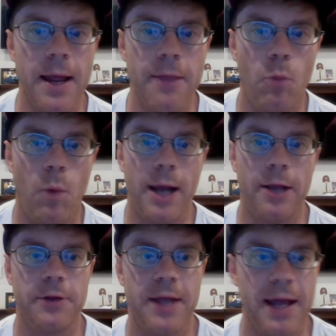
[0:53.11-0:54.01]
and the
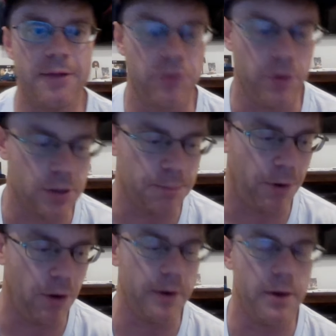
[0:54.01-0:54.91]
Wildcats look the
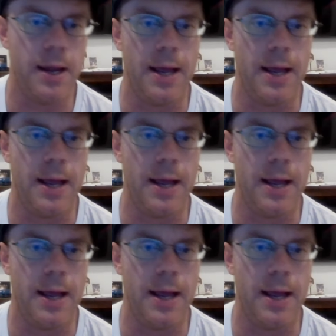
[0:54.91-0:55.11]
part.